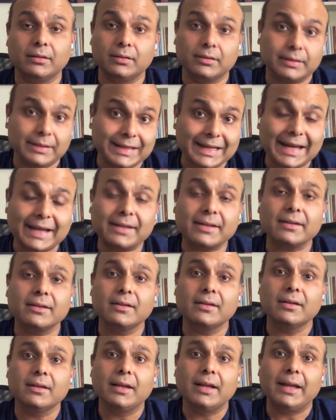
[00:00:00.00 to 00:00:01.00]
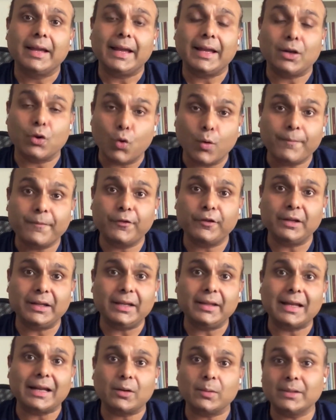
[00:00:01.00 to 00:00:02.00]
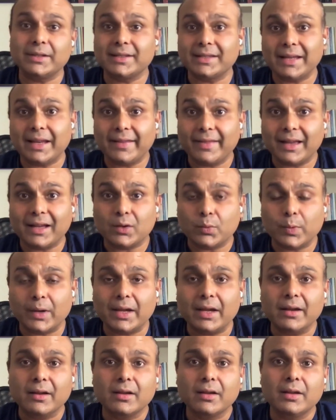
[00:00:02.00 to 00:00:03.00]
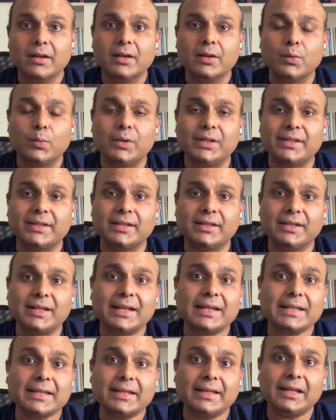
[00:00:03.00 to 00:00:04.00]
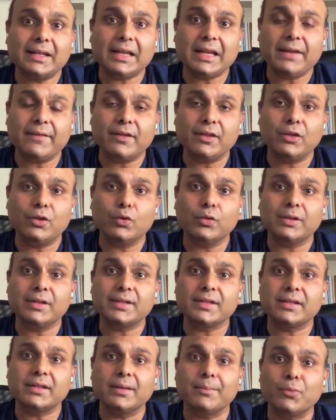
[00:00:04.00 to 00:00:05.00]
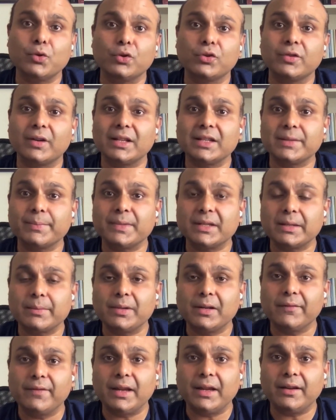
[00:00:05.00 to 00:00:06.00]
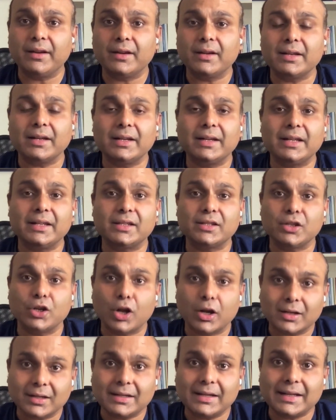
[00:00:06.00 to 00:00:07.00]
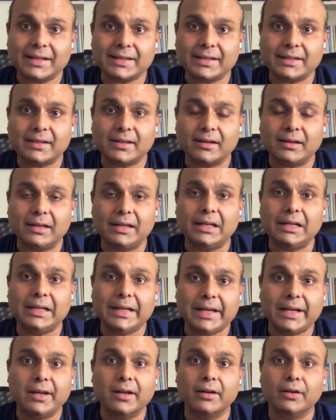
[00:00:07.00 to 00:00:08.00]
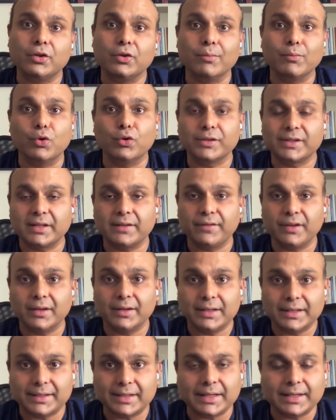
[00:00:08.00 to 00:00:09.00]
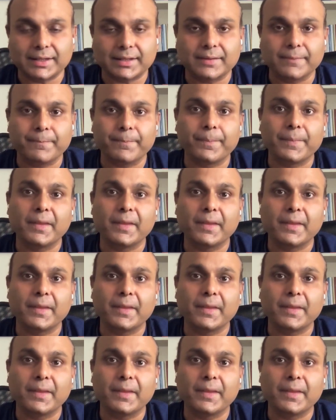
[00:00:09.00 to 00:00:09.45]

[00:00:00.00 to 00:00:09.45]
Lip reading: yet, and hopefully that will stay that way, which suggests that even though this is a more transmissible variant, it does not necessarily lead to more severe disease.